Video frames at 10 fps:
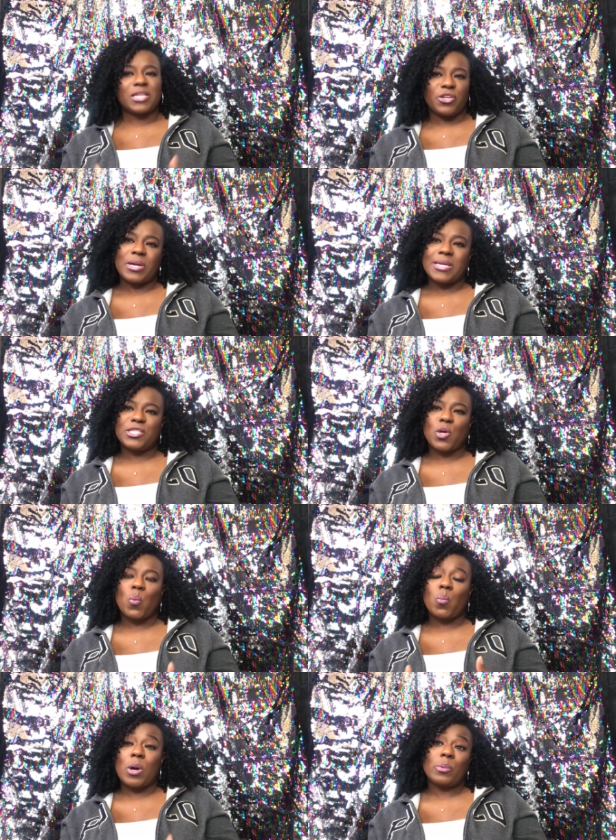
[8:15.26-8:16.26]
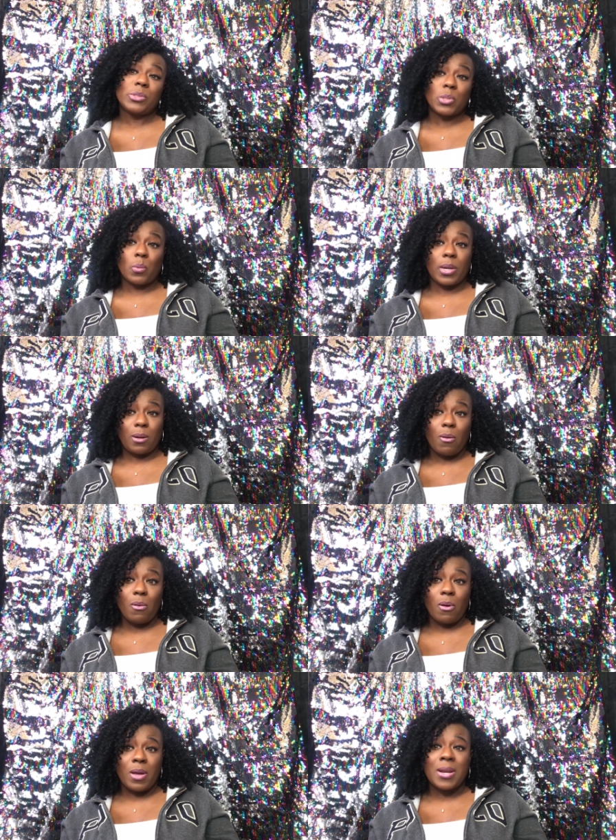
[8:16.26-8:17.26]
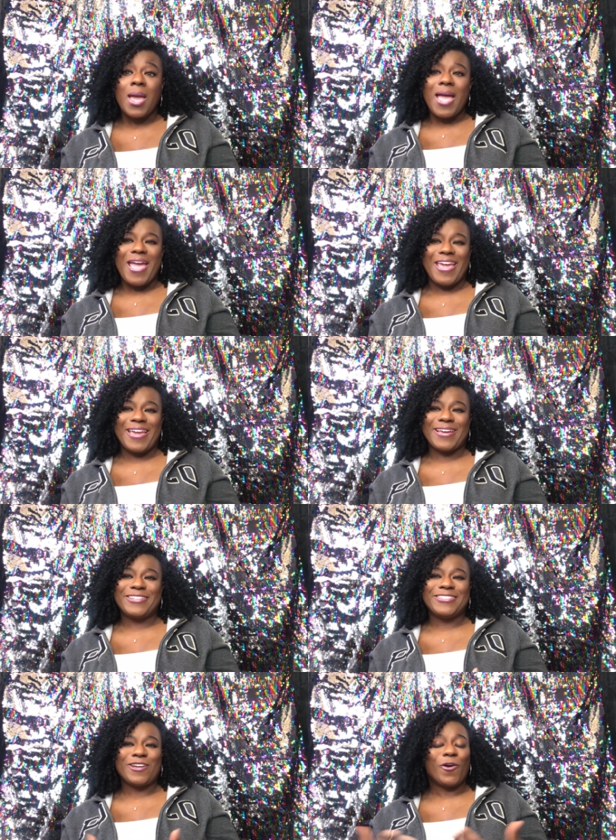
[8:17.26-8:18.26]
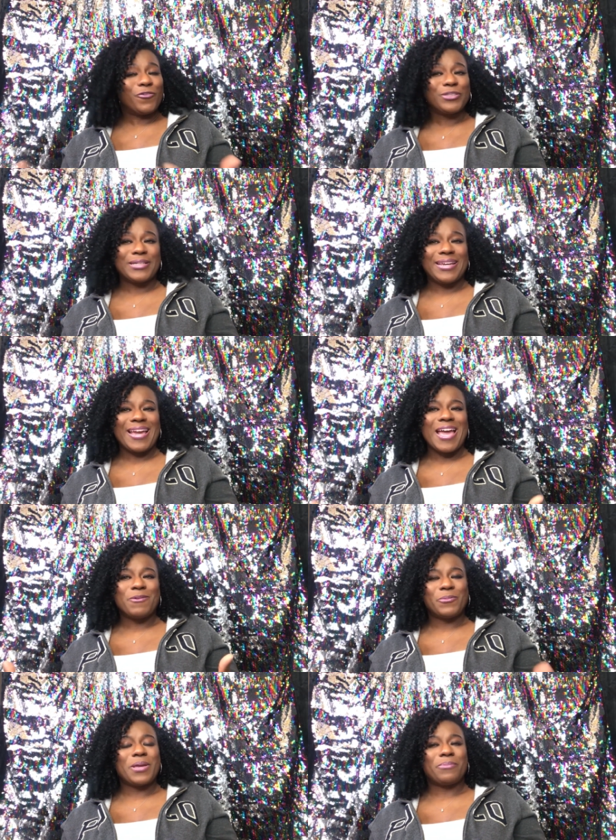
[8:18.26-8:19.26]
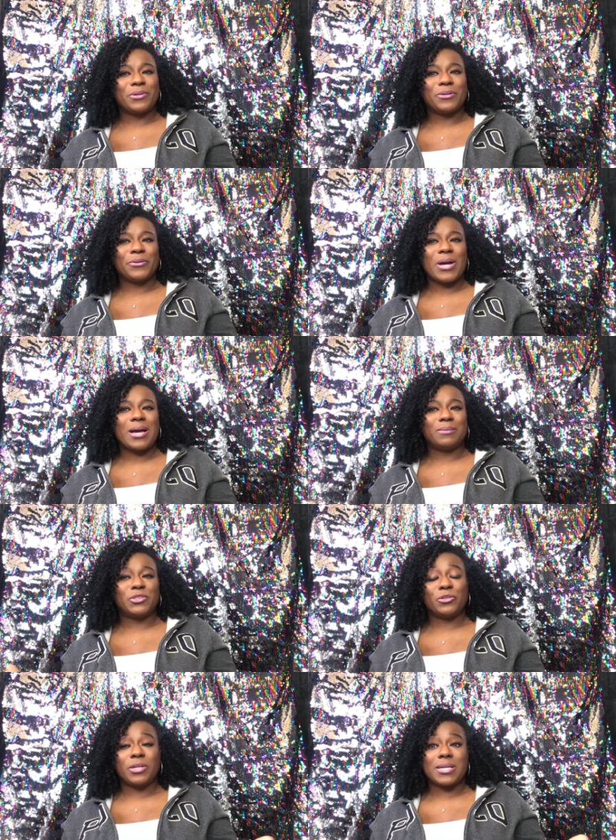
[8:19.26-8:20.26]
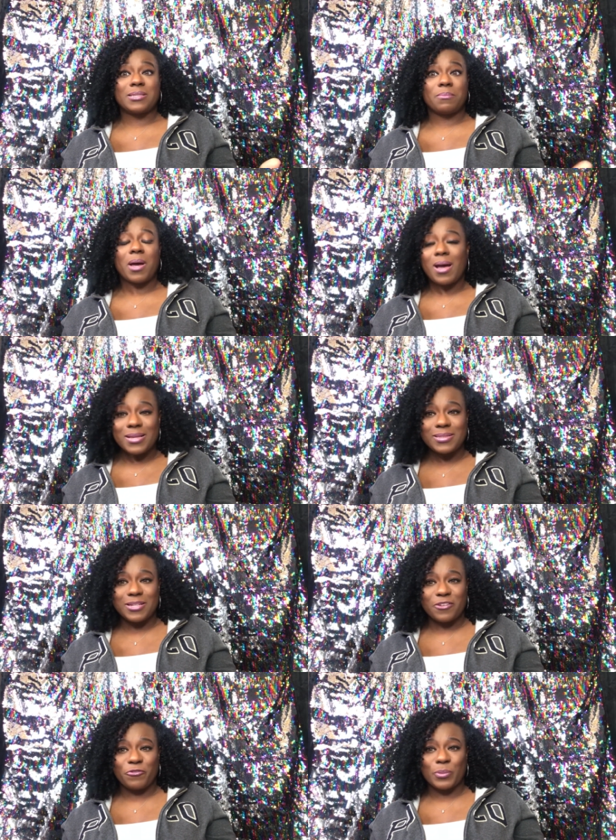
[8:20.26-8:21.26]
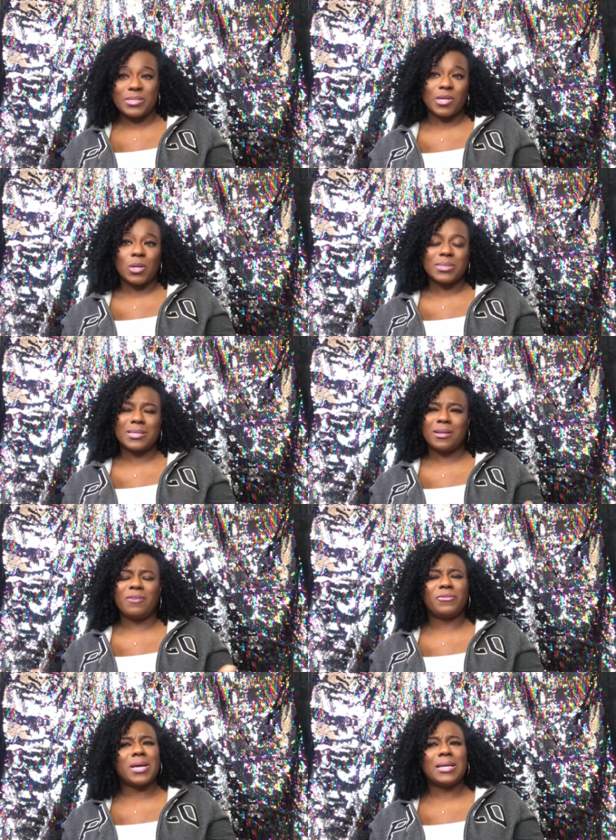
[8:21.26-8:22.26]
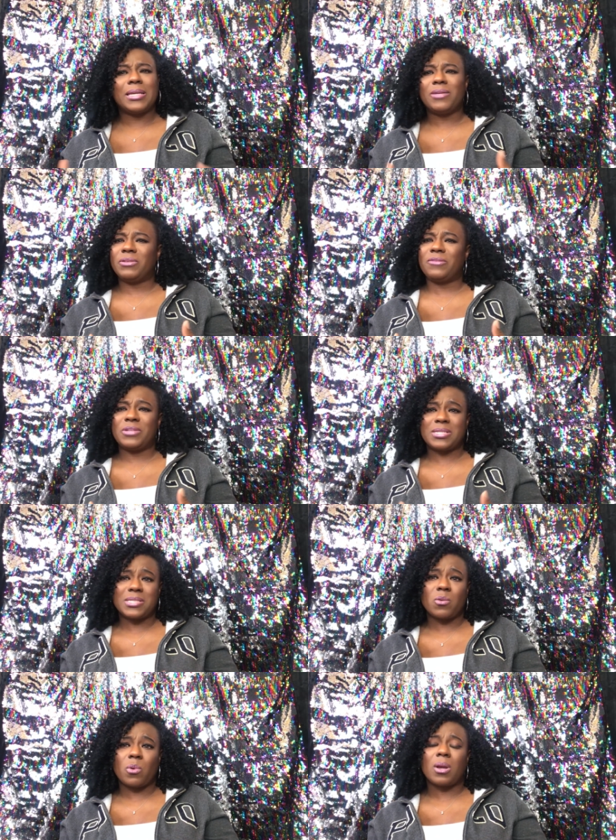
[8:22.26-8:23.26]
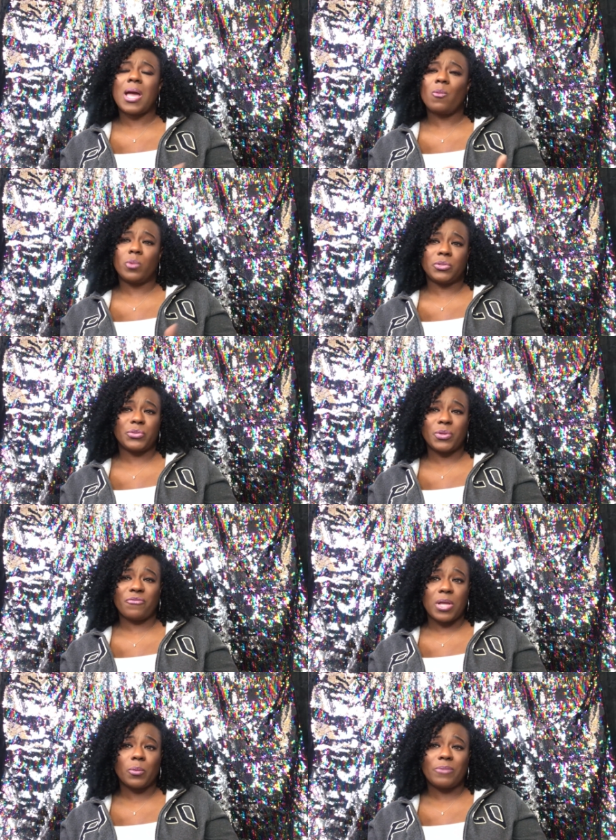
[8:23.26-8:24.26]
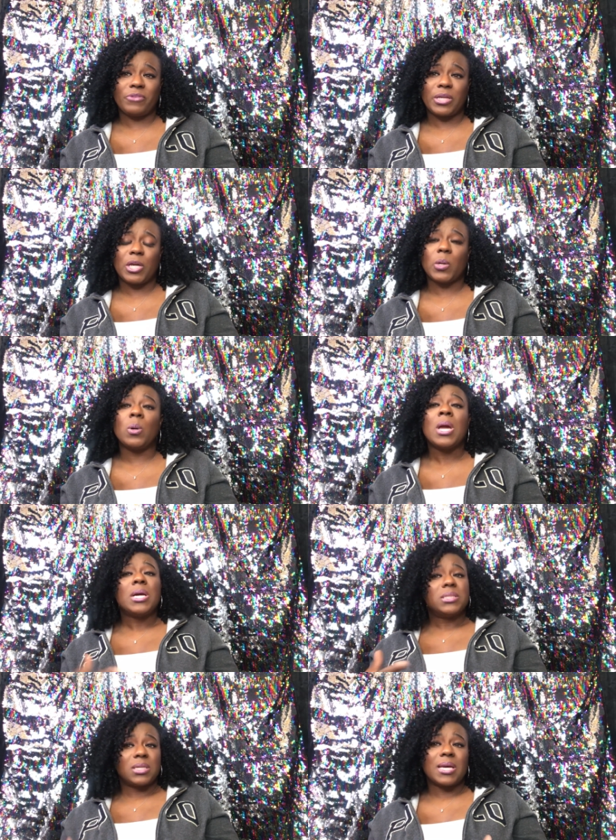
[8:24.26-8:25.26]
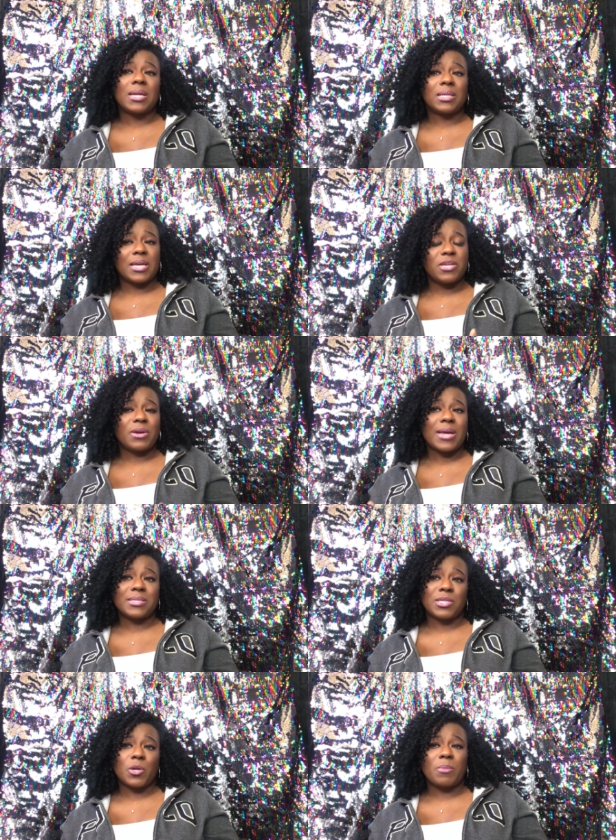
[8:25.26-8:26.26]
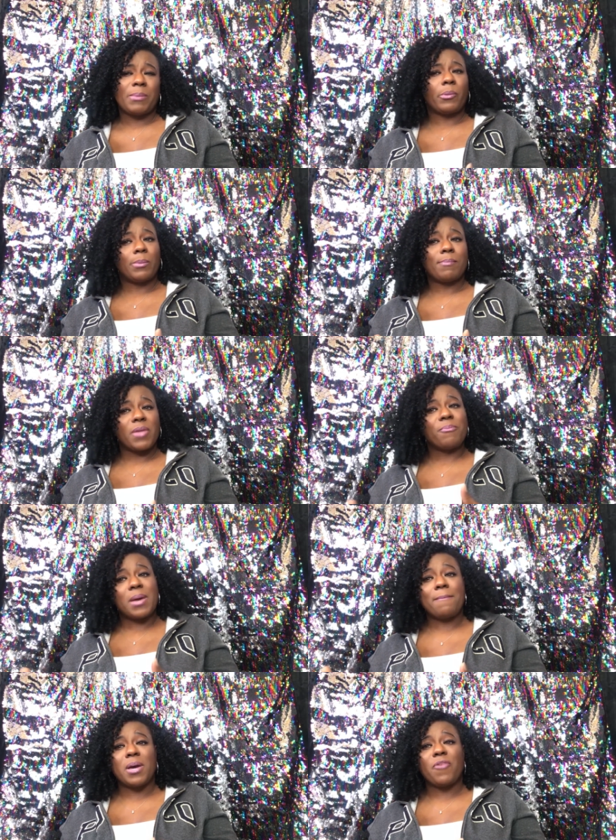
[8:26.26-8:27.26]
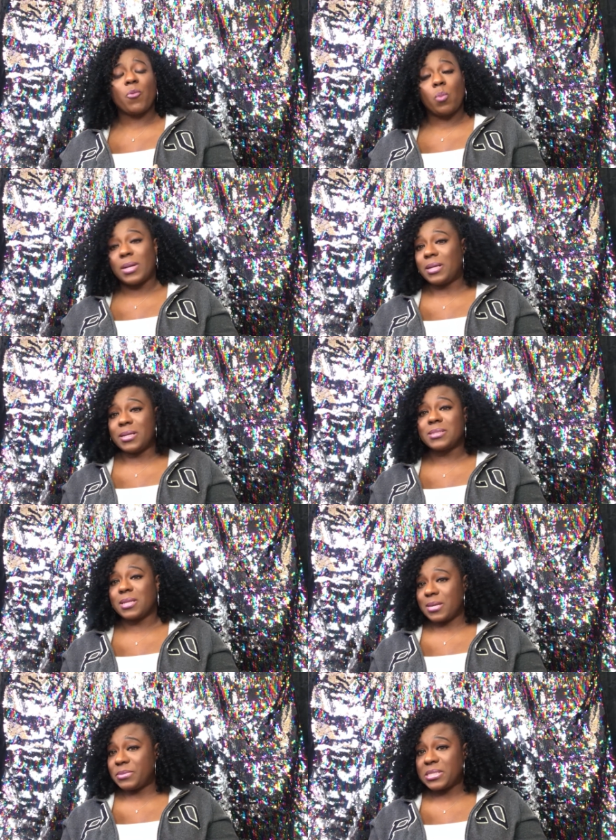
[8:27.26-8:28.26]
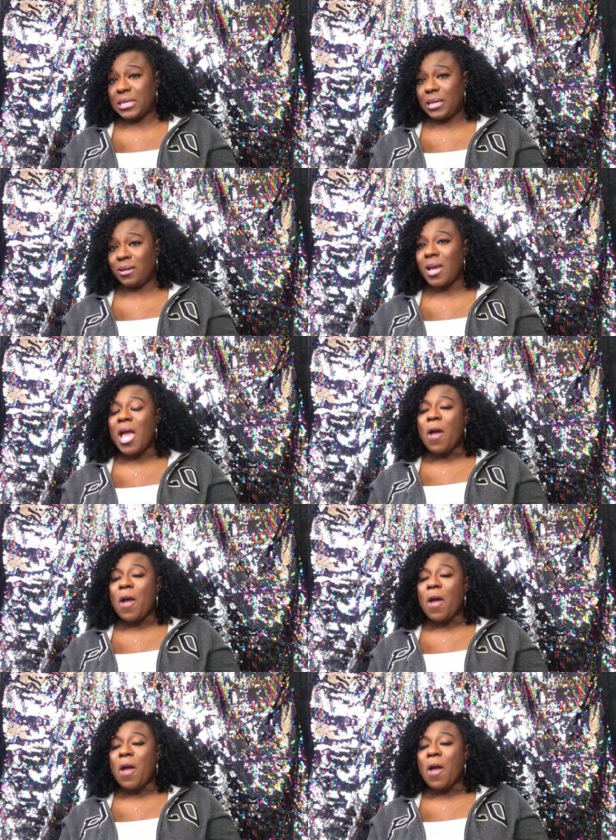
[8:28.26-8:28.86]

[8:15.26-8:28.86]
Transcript: let you guys know what was going on. And hopefully I will be able to um, show you guys some positive results. And if not, even if it doesn't work, I will do a follow-up video to kind of let you guys know, maybe month by month, what it is that I'm seeing.